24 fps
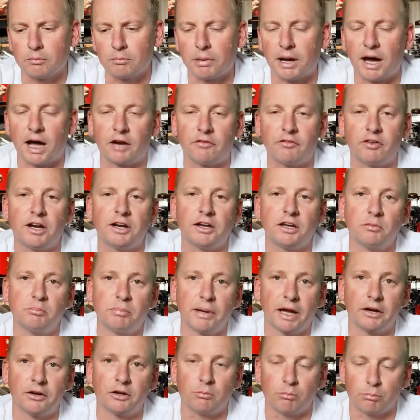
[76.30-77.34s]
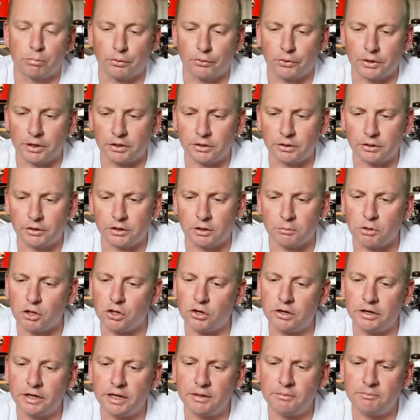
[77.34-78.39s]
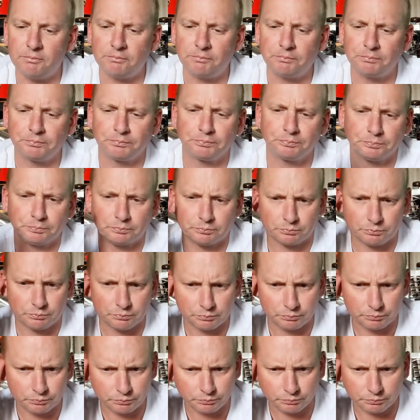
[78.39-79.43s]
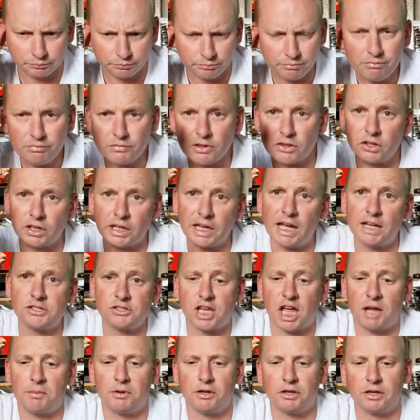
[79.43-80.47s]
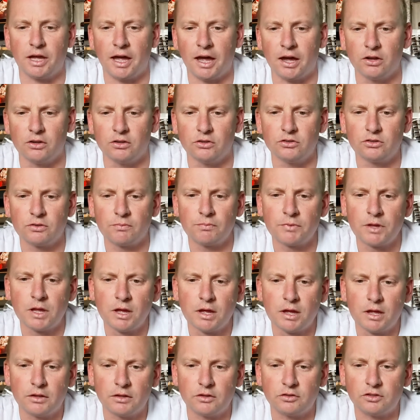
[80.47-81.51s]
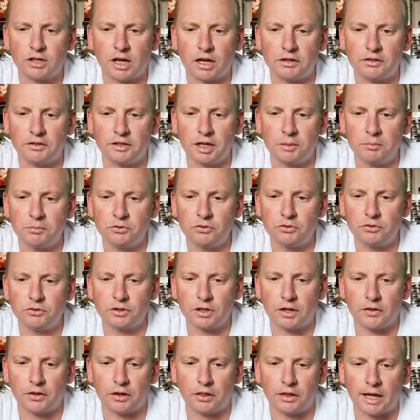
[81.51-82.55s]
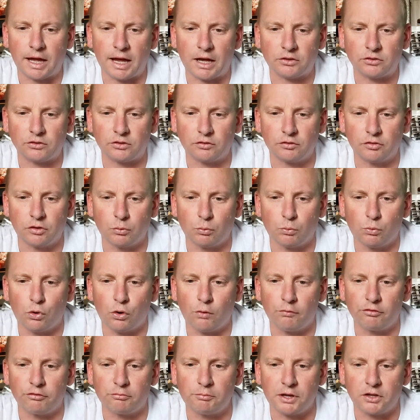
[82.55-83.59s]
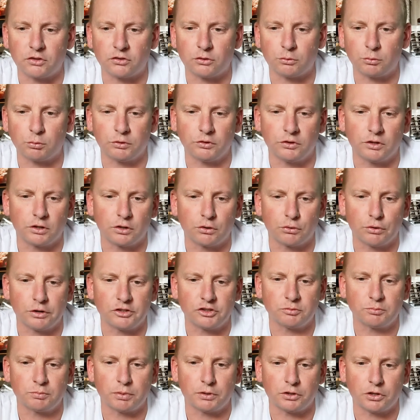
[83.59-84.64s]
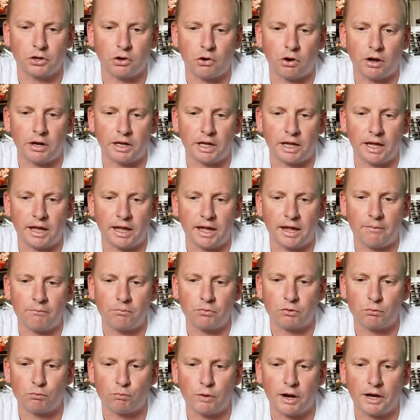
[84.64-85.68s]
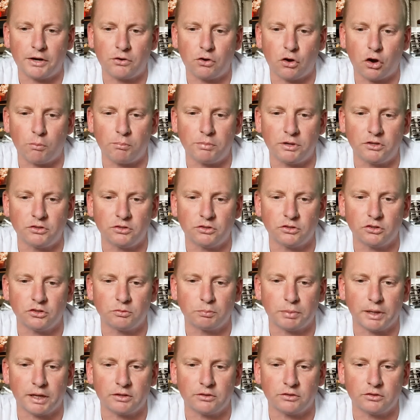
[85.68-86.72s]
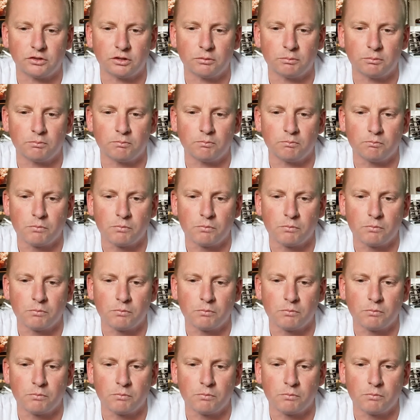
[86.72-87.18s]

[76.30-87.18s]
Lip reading: part of an independent brewing community. And the can statement goes, "The sun dips and the last of the warmth mixes with the crisp night air. Red Hoppy suspends the